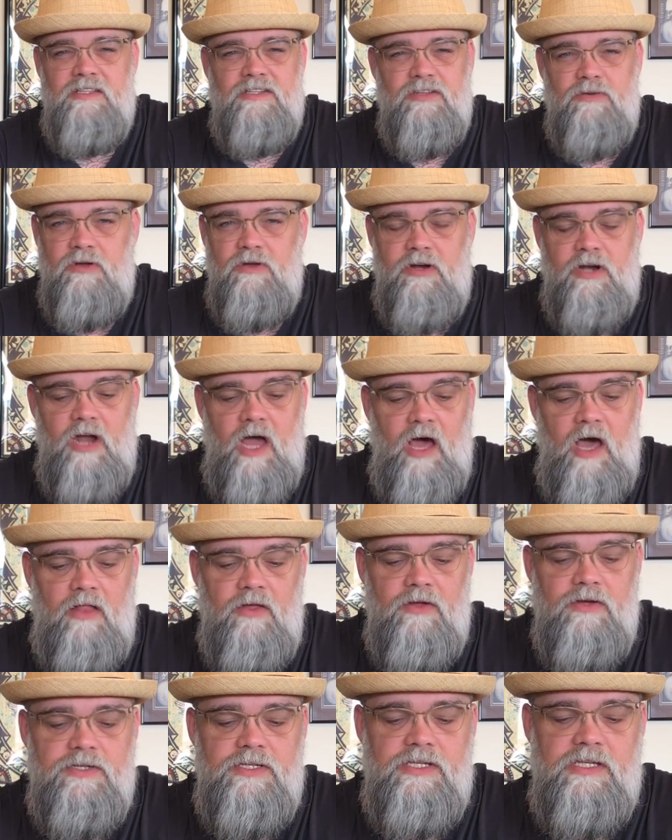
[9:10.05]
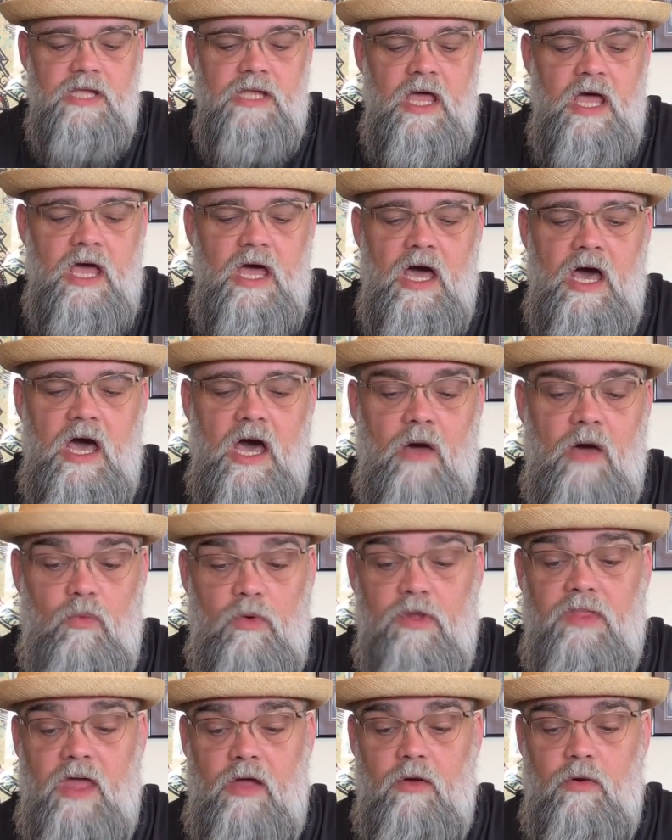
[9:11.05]
$200
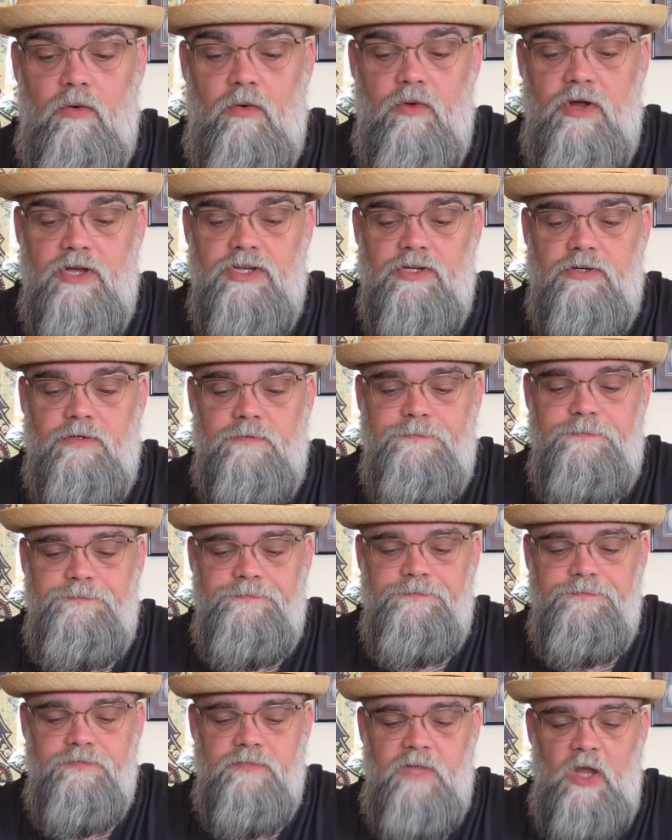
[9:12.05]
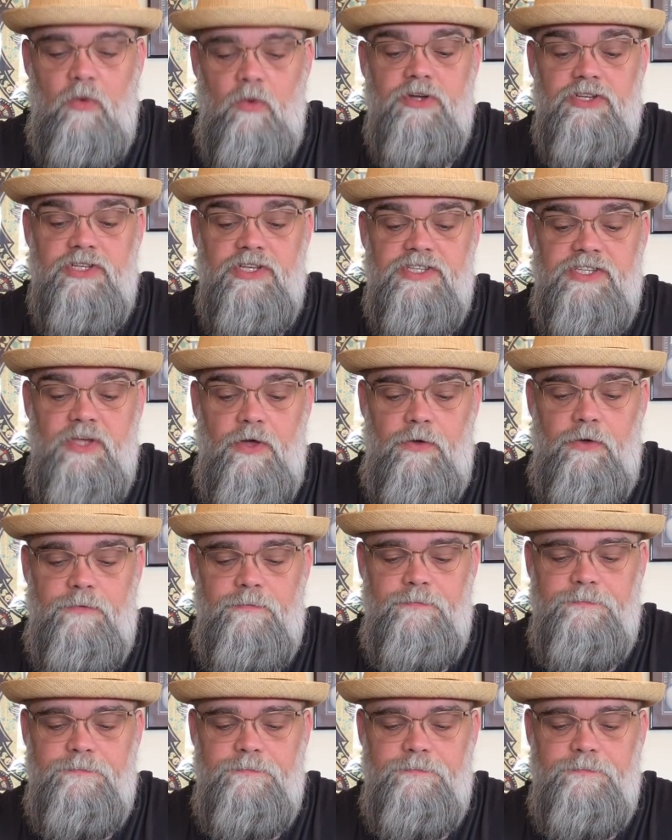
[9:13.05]
when they were originally sold.